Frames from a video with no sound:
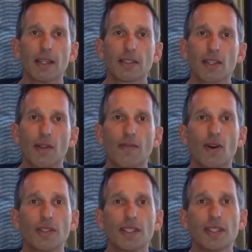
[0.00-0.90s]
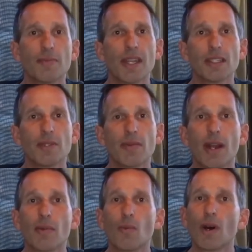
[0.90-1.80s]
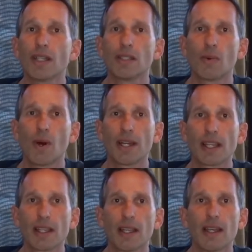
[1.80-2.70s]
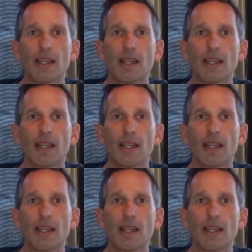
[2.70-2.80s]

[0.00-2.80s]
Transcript: So the voltage is meant to be around 120.